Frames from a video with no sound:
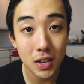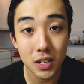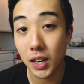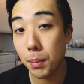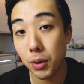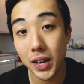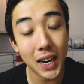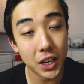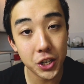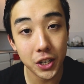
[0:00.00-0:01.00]
deliberate
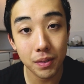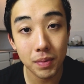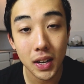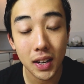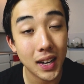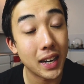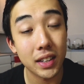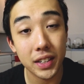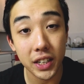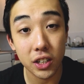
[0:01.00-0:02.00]
action, and
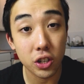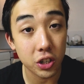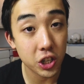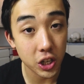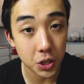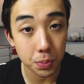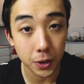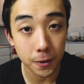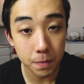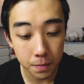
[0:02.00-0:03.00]
indeed good
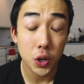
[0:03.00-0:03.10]
judgment